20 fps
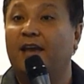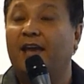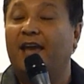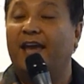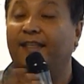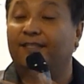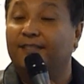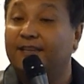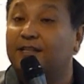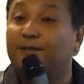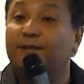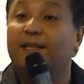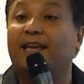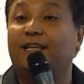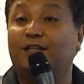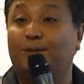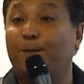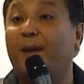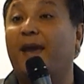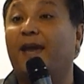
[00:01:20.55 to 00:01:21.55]
And this
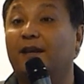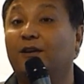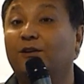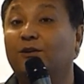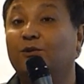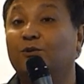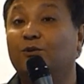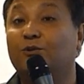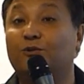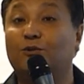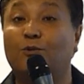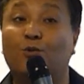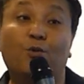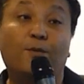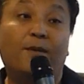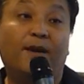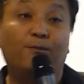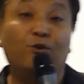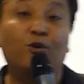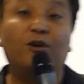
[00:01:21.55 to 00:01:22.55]
next man,
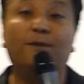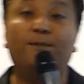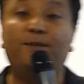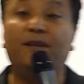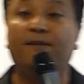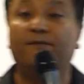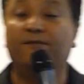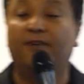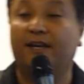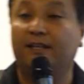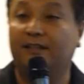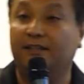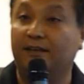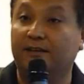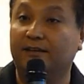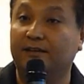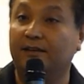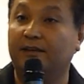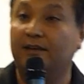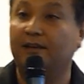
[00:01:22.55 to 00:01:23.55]
whom I'm going to be
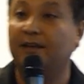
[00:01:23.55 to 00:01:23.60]
inviting,